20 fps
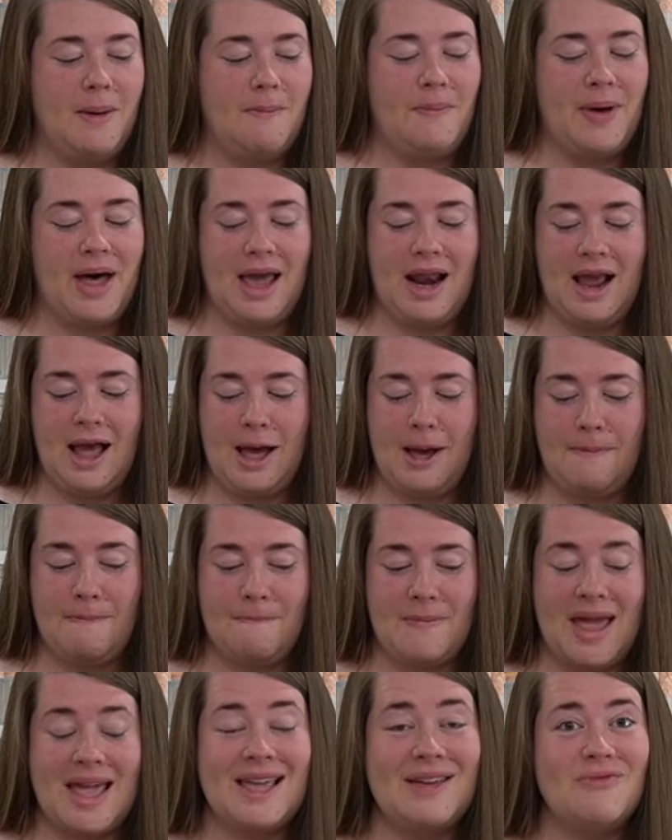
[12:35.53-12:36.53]
But
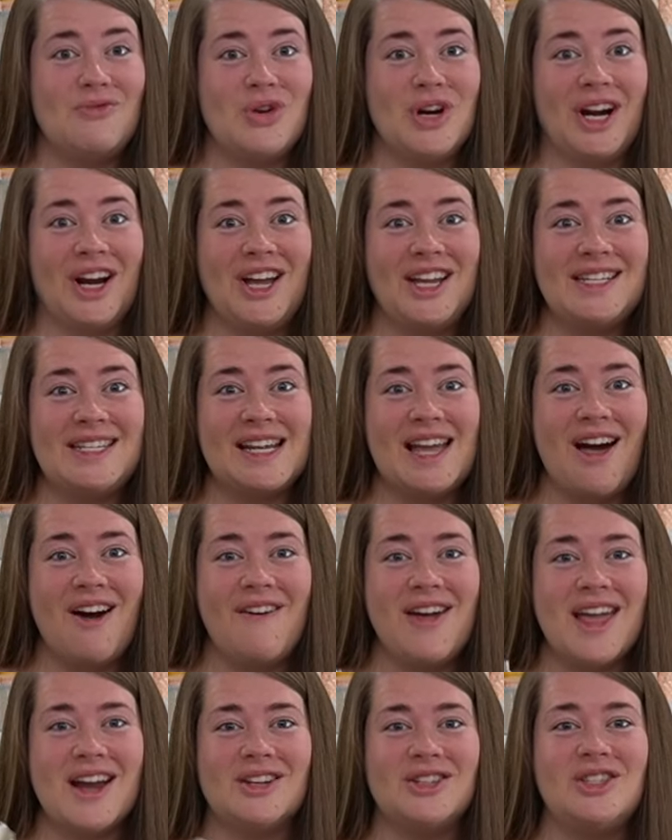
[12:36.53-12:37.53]
um, we're good to
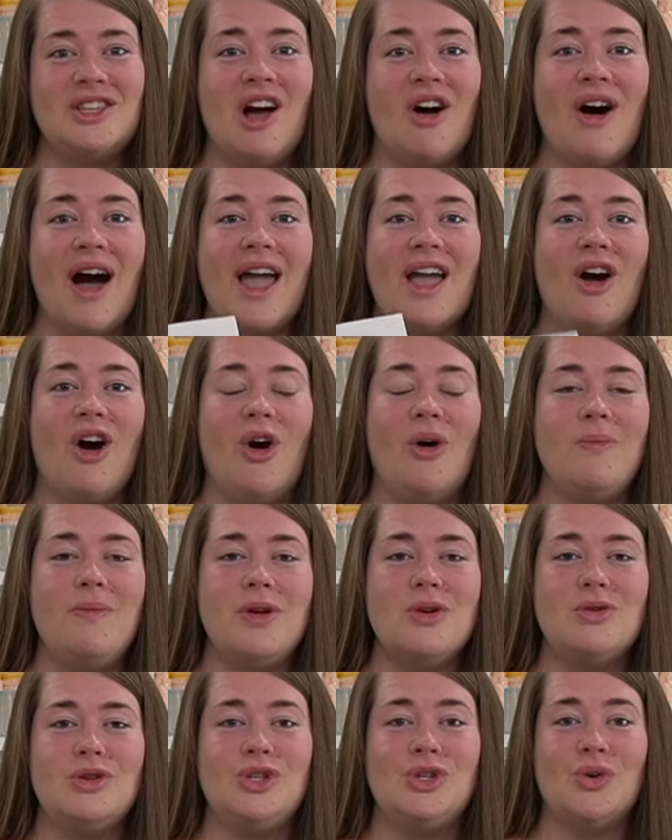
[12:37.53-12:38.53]
go here. So I hope
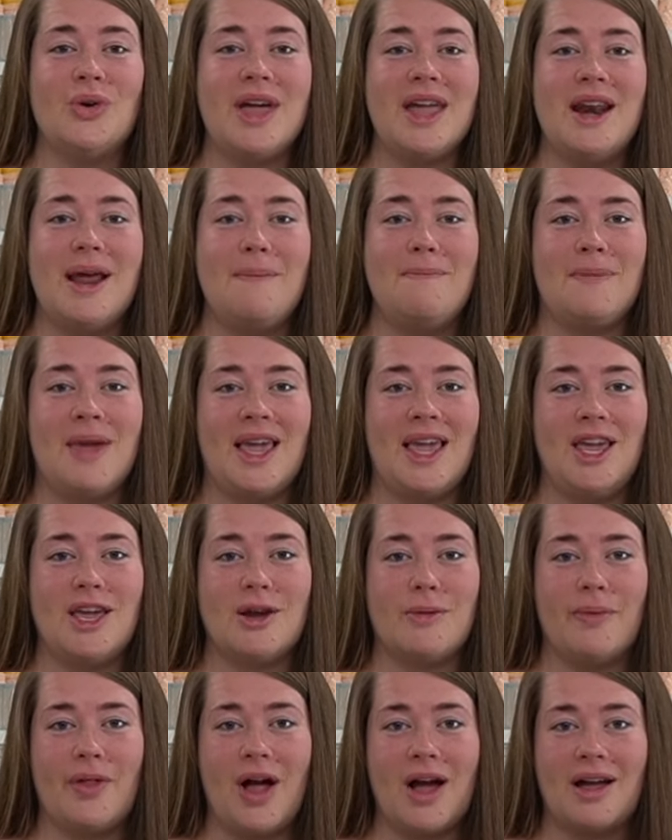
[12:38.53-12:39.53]
you enjoyed making
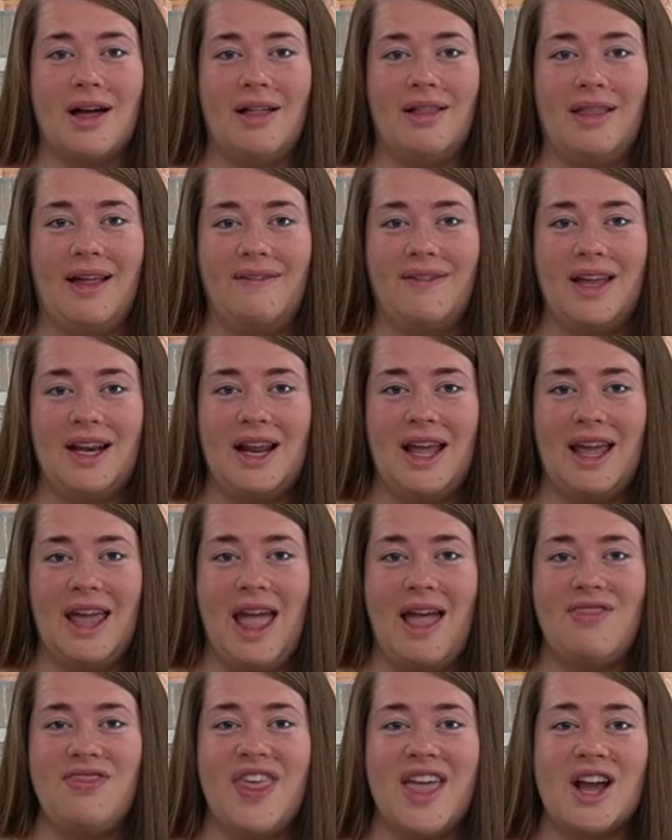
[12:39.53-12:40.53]
your block 11.
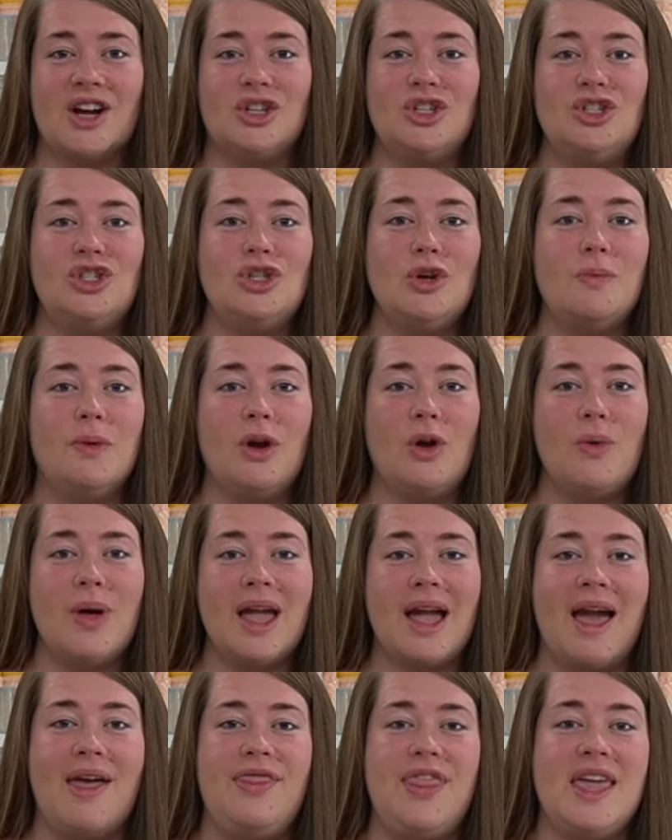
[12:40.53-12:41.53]
Again, they are super
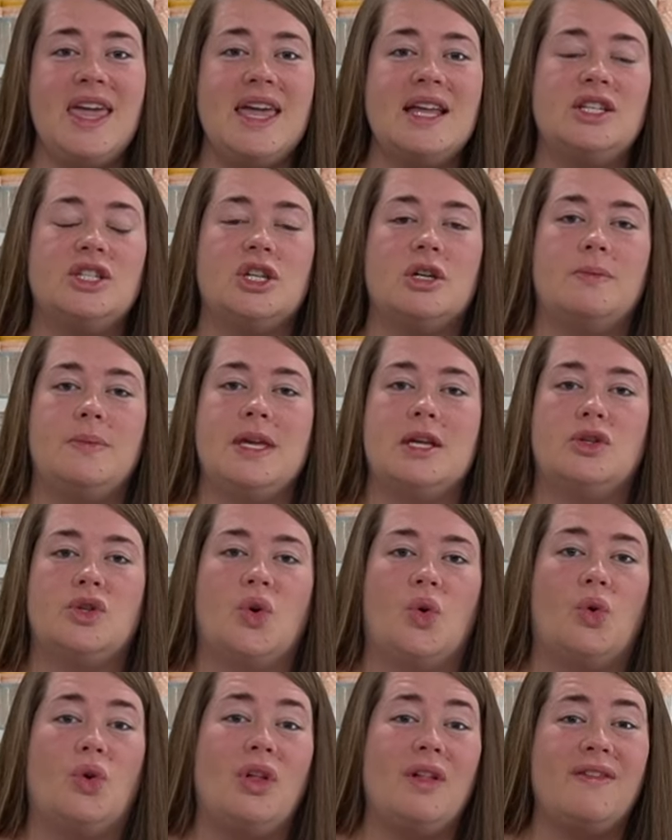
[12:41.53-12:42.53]
quick. I think it took me a
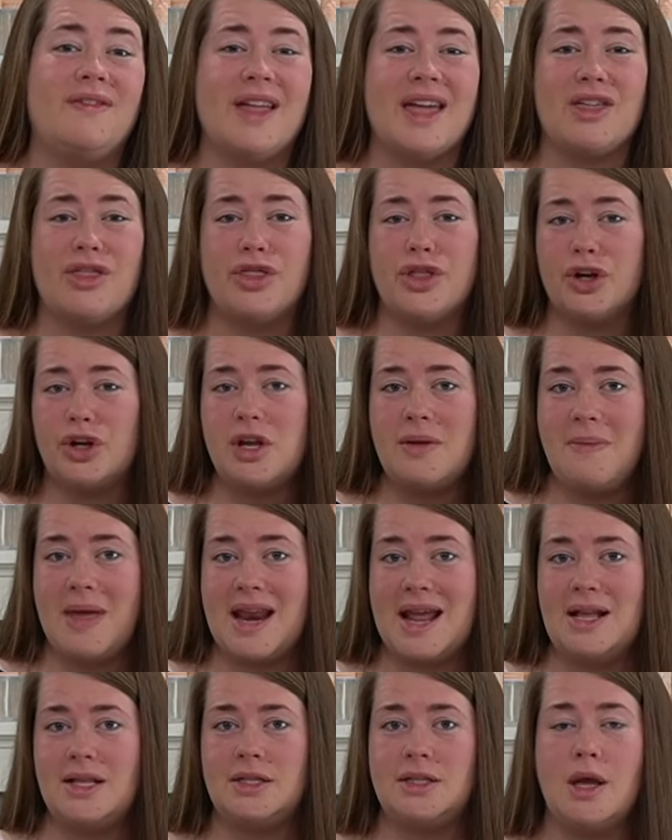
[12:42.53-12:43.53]
total of like 30
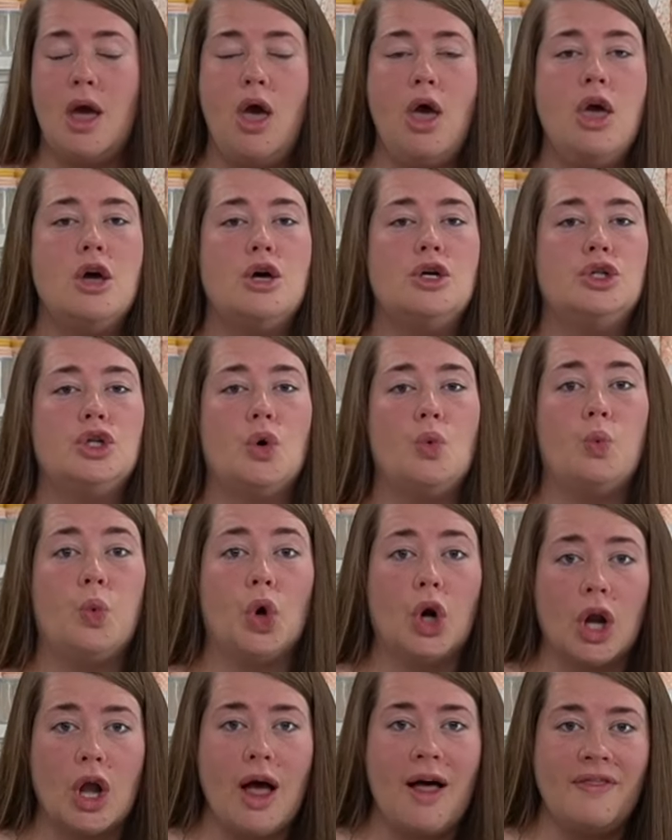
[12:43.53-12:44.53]
minutes to
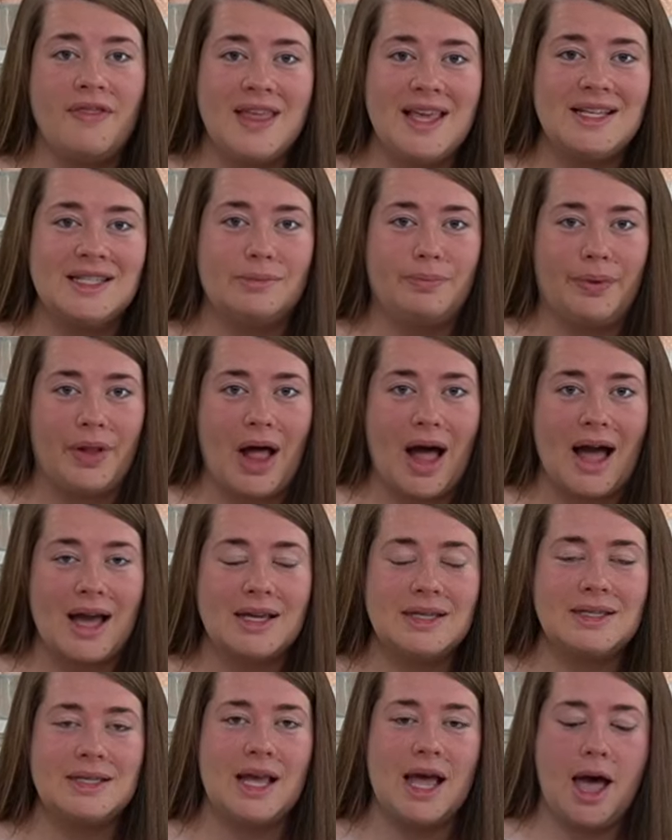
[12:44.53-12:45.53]
work on these
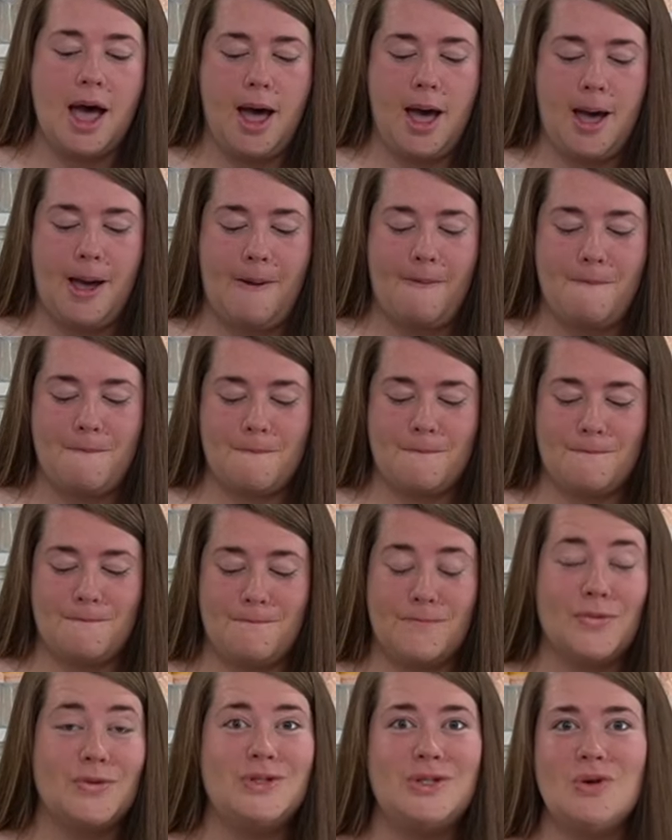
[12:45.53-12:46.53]
blocks. Um,
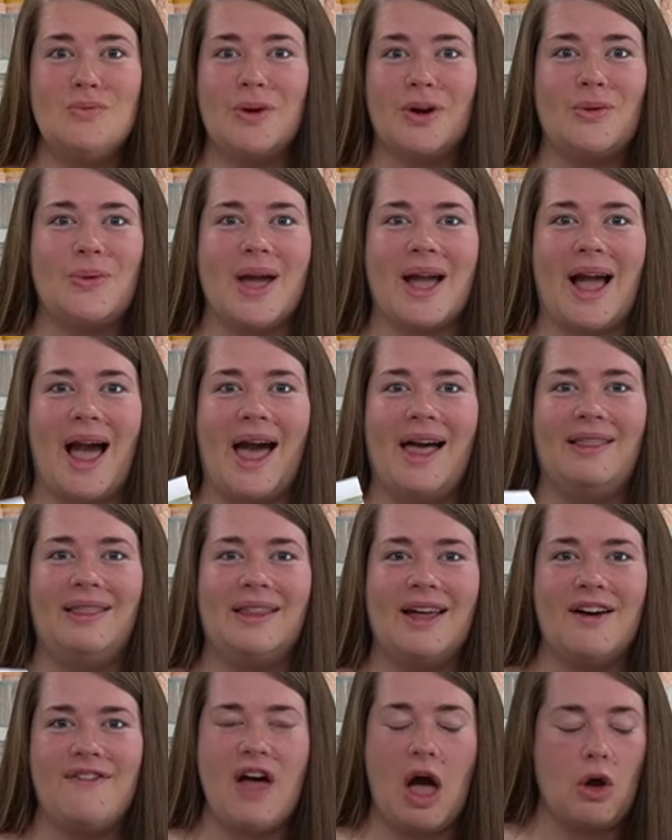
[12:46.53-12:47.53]
super quick. I
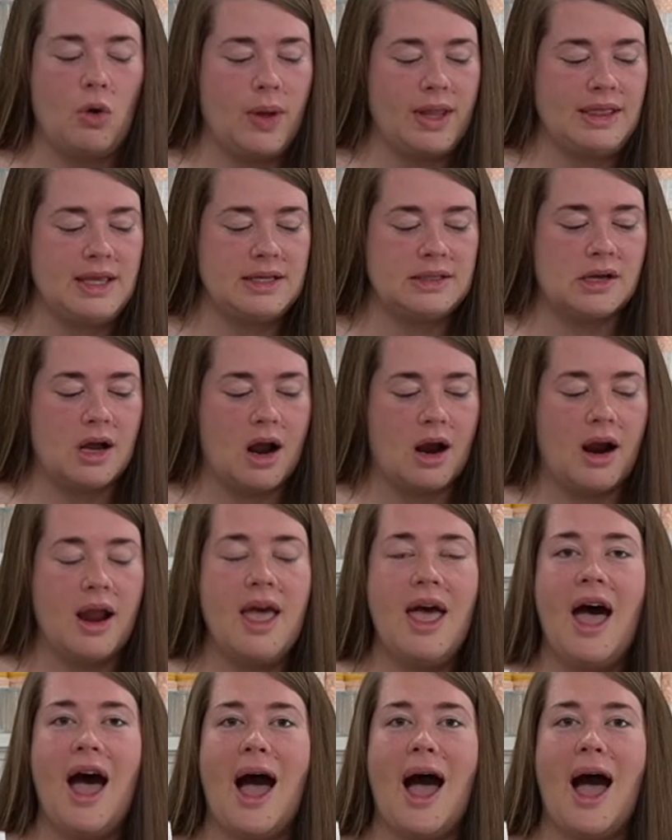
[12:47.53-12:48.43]
love how quick these are.